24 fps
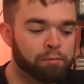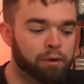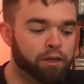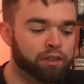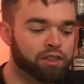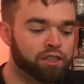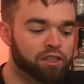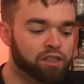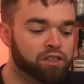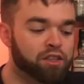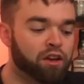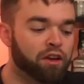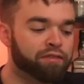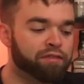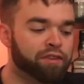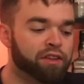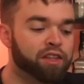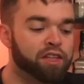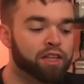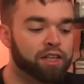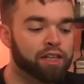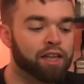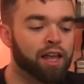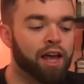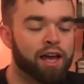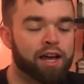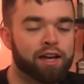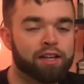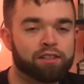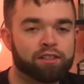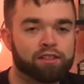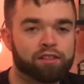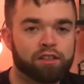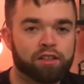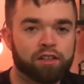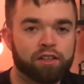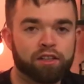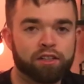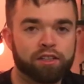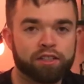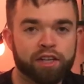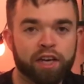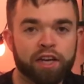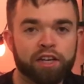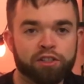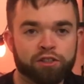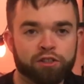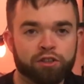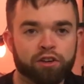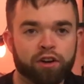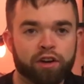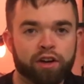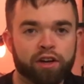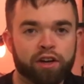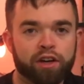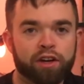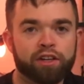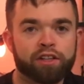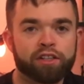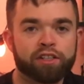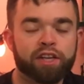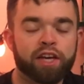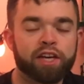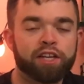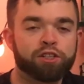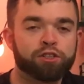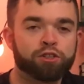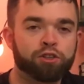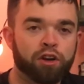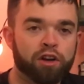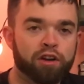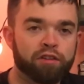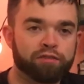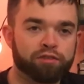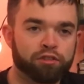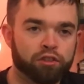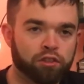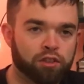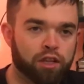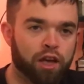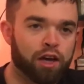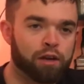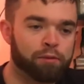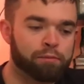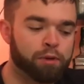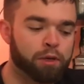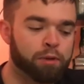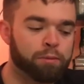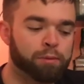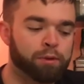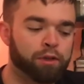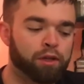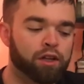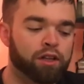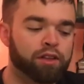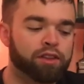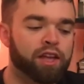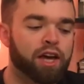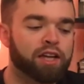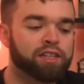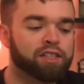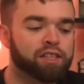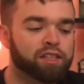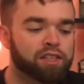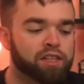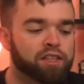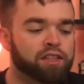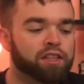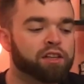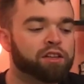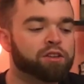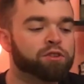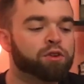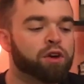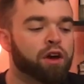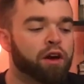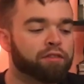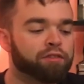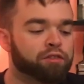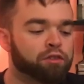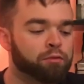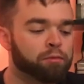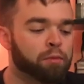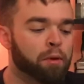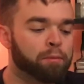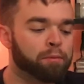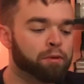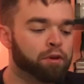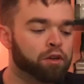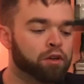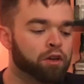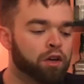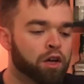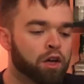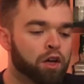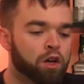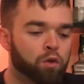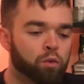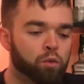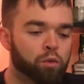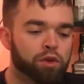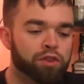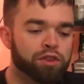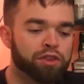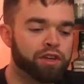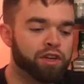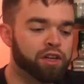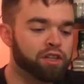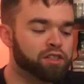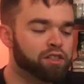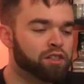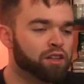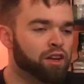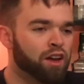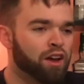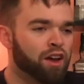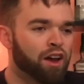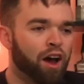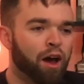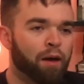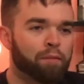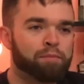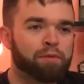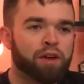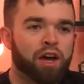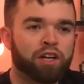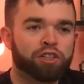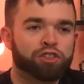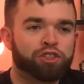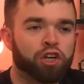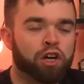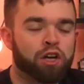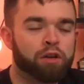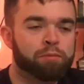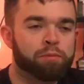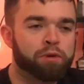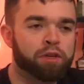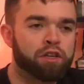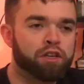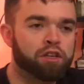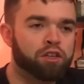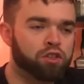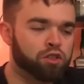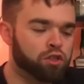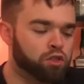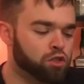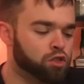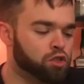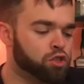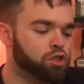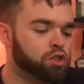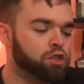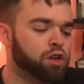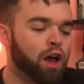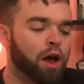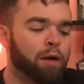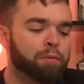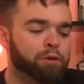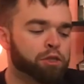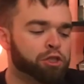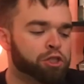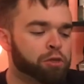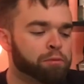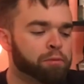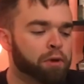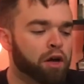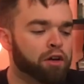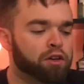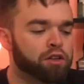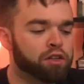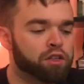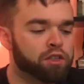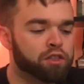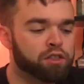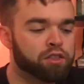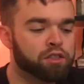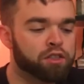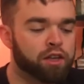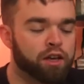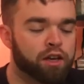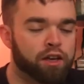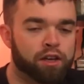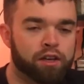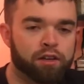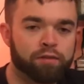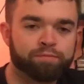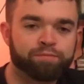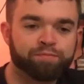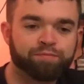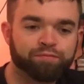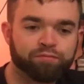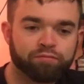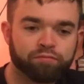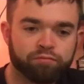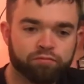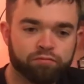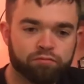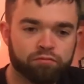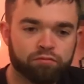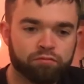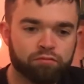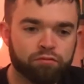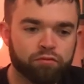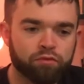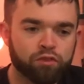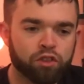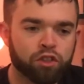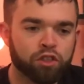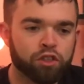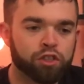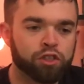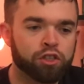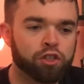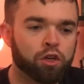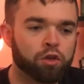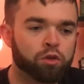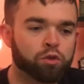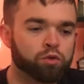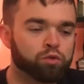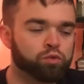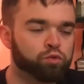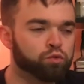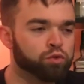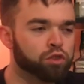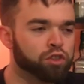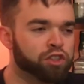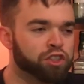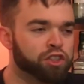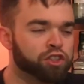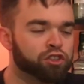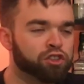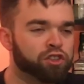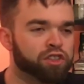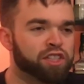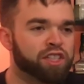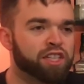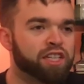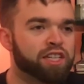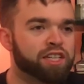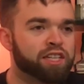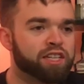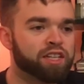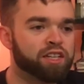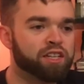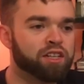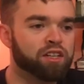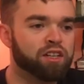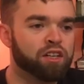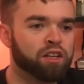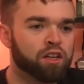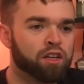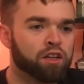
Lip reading: but the stuff in the glass tastes great, and it tastes great for a lot of people. And that's the thing that you have to remember with this. I'm not trying to be snobbish about it and say, you know, really critique it